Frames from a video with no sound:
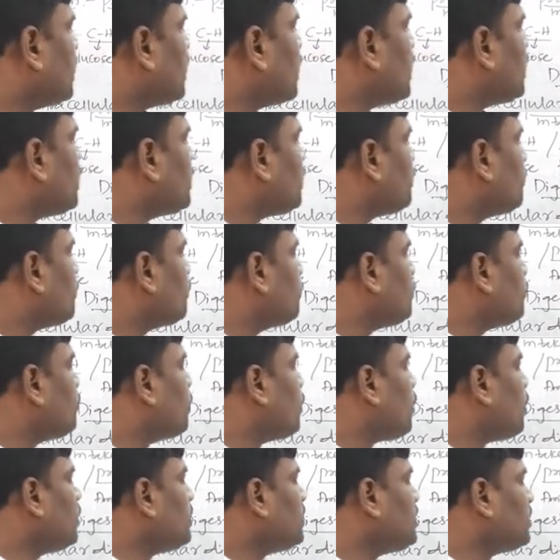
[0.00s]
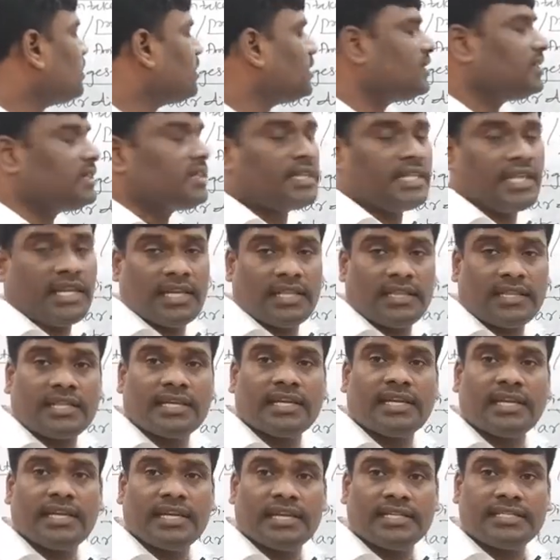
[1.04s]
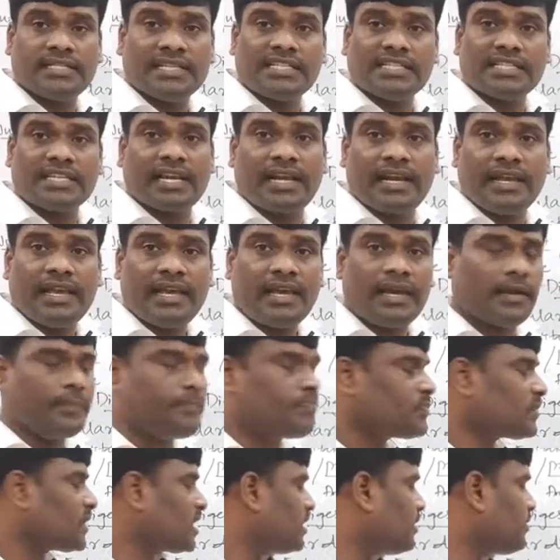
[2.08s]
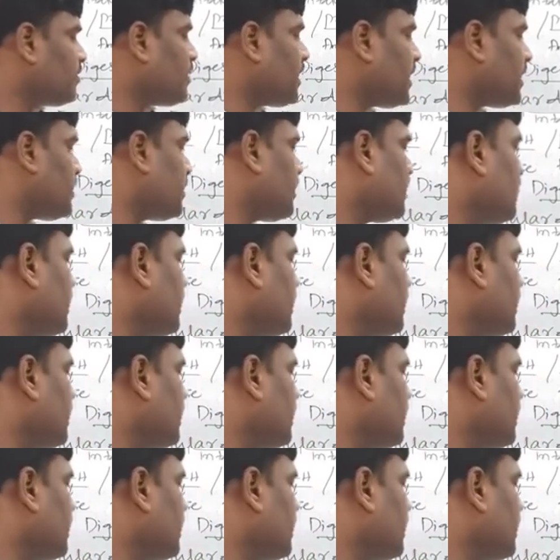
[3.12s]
Heterodont teeth. Is it clear? Right.